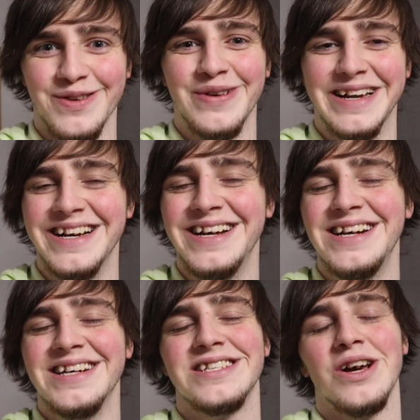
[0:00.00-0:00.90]
win.
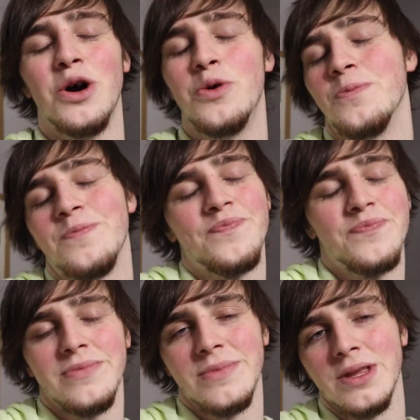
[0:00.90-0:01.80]
So
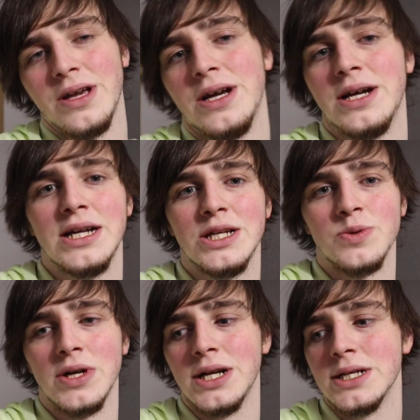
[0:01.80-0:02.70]
it
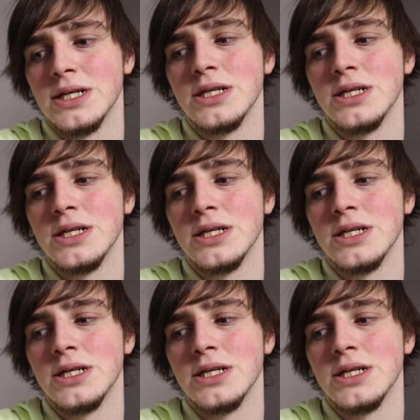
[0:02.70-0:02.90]
is what it is.